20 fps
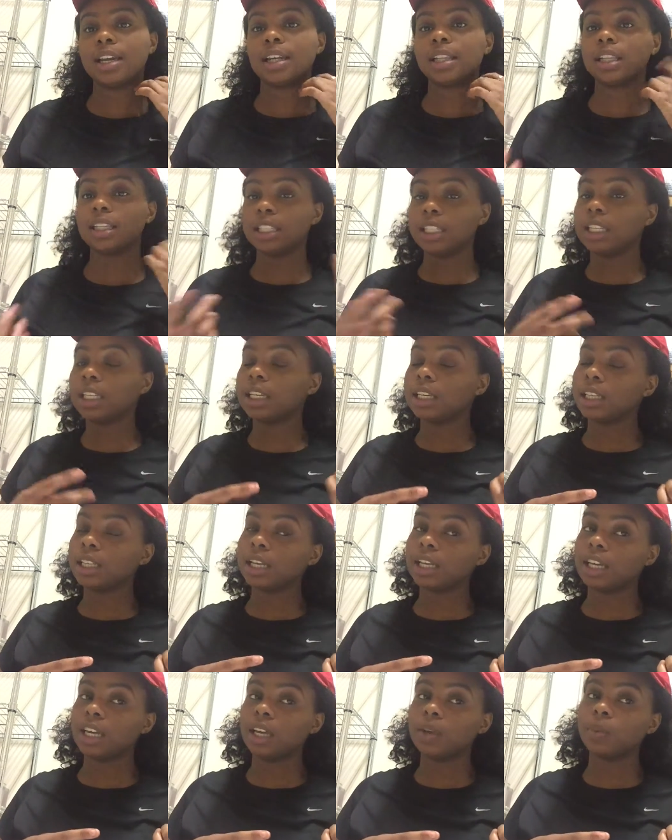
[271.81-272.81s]
the deacon
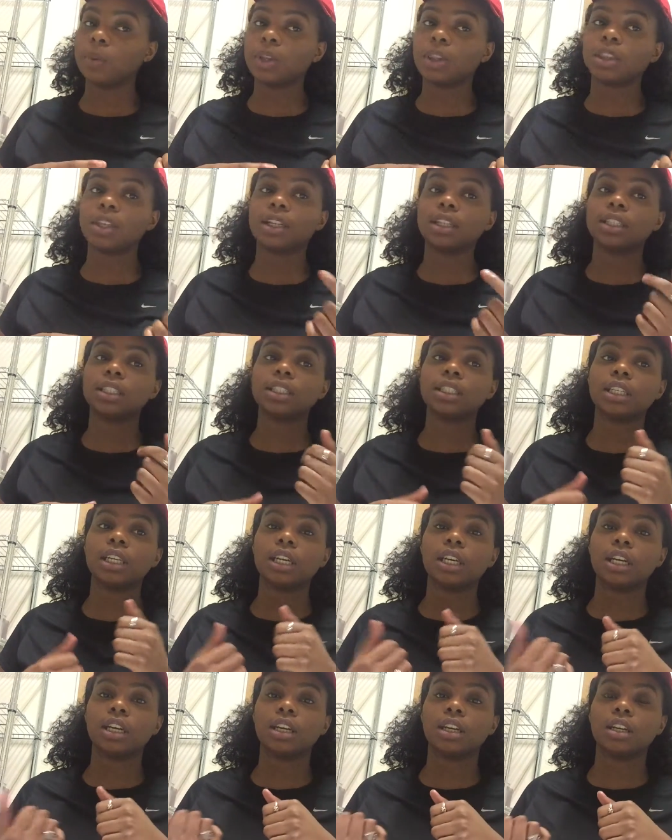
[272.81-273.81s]
that came with us
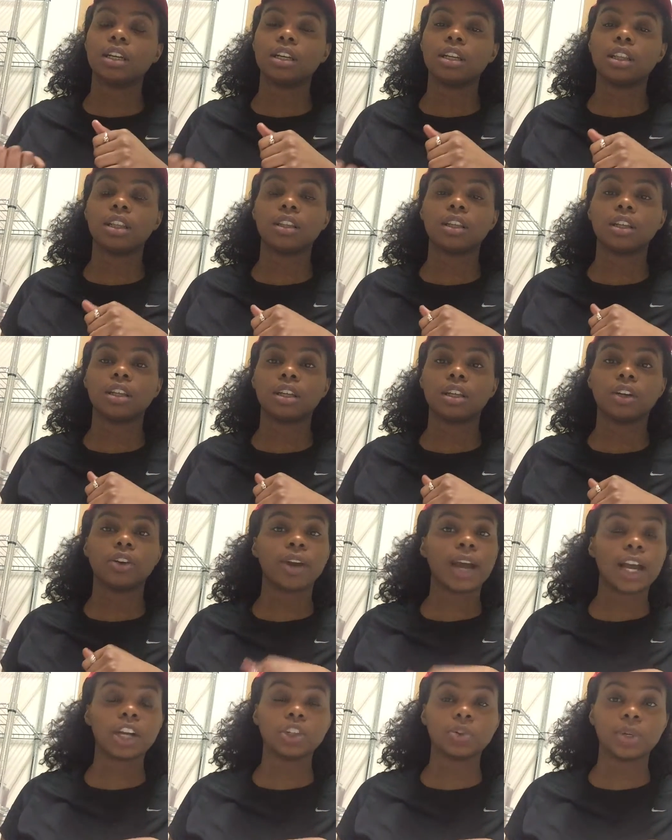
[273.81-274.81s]
and the
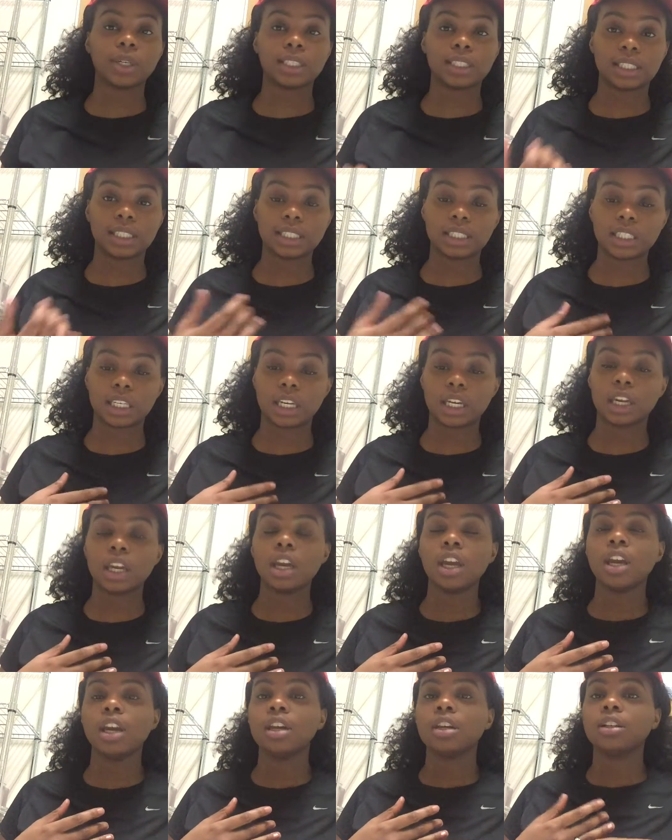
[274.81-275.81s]
graduate assistant.
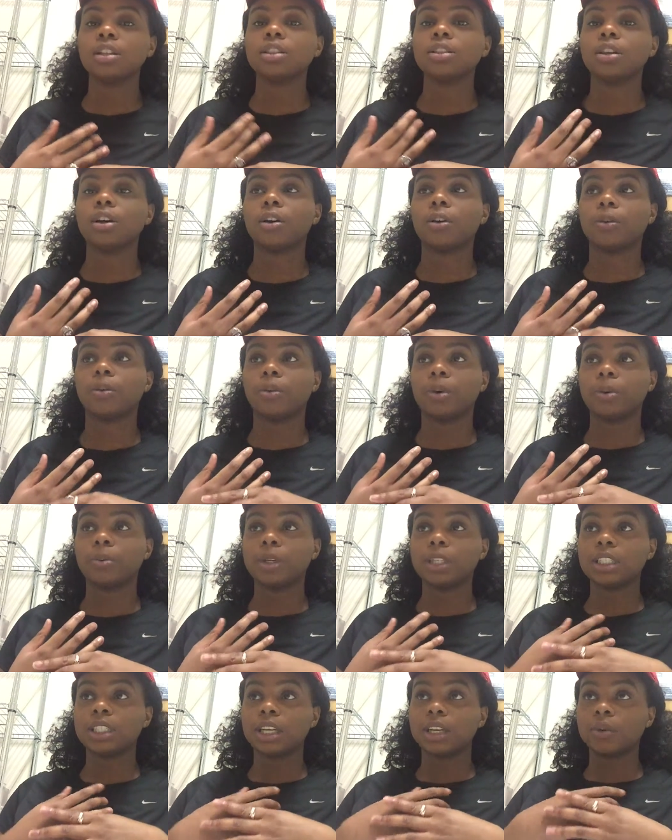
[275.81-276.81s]
So what
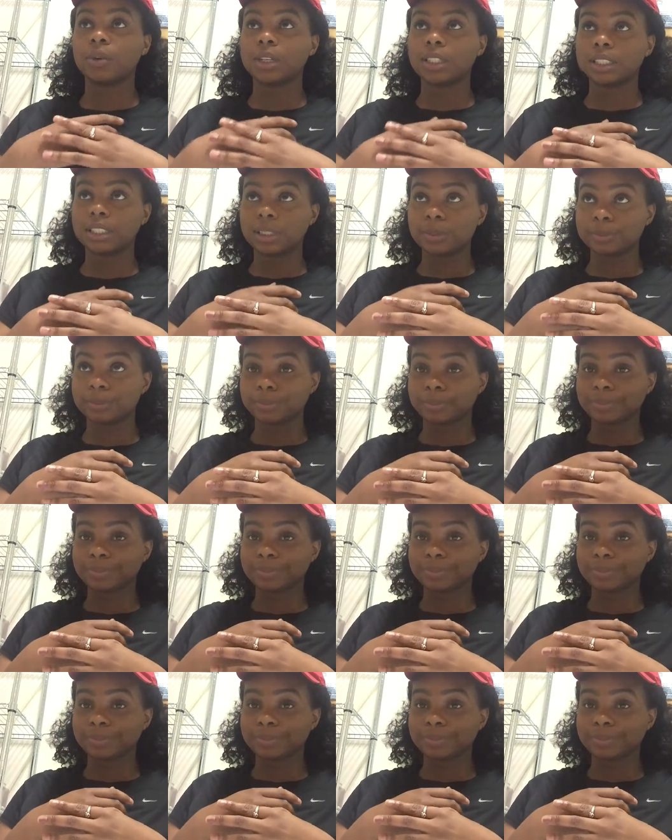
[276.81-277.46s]
we did was